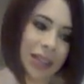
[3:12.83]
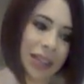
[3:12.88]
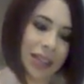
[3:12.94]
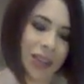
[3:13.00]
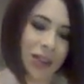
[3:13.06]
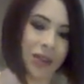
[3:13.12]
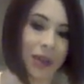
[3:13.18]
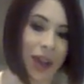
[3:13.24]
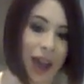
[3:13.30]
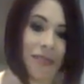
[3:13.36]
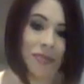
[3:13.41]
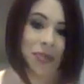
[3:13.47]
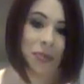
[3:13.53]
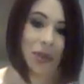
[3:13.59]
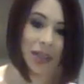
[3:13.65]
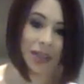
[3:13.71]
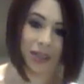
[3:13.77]
You don't have
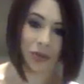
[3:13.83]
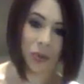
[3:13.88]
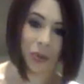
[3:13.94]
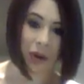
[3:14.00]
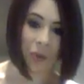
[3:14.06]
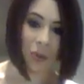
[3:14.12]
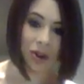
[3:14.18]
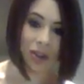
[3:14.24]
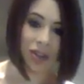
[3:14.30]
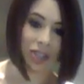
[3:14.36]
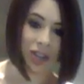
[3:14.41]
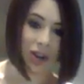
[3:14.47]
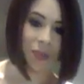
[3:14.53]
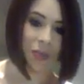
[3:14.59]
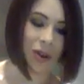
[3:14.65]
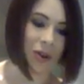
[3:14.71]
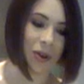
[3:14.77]
to be twenty-one to
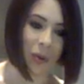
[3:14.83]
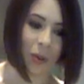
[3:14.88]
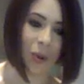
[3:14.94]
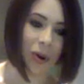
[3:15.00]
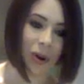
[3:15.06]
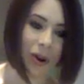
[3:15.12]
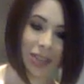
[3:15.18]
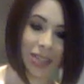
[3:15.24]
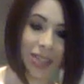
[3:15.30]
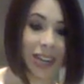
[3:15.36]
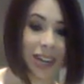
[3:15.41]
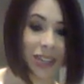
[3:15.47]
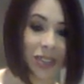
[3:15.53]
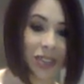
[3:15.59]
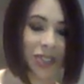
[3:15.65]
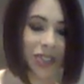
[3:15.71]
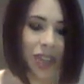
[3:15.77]
shop there, or a
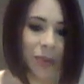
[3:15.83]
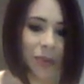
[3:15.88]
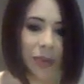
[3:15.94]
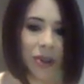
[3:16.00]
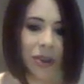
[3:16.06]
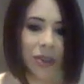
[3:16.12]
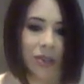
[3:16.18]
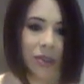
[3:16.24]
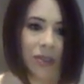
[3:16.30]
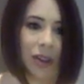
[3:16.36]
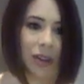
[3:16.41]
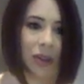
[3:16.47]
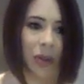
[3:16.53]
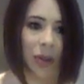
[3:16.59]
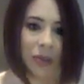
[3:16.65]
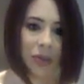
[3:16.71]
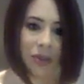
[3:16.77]
teenager to shop there. Their
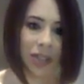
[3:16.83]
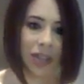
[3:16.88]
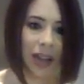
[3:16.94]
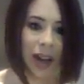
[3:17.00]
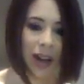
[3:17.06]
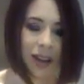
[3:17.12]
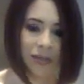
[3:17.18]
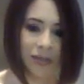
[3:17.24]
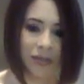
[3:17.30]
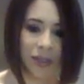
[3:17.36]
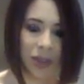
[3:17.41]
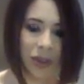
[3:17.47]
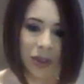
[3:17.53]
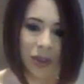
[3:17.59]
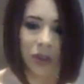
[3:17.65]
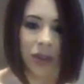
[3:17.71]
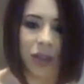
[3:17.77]
clothes can kind of, you
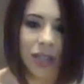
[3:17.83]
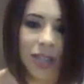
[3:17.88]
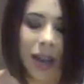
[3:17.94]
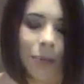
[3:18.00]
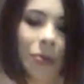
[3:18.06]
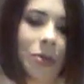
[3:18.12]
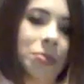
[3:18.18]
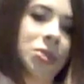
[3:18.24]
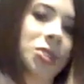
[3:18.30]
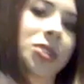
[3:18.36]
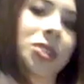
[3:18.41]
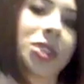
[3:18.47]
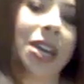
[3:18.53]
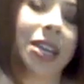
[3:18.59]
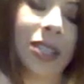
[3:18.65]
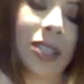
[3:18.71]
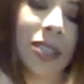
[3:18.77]
know, you can adapt them to your
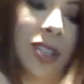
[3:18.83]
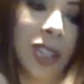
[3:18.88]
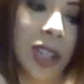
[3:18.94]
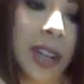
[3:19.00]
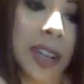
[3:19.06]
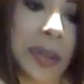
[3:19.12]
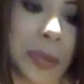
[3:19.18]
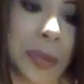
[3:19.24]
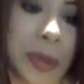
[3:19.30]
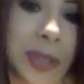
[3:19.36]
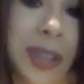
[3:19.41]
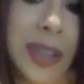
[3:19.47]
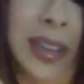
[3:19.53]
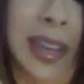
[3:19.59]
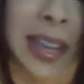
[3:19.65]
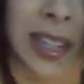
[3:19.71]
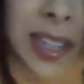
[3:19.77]
taste. Charlotte Russe, I think,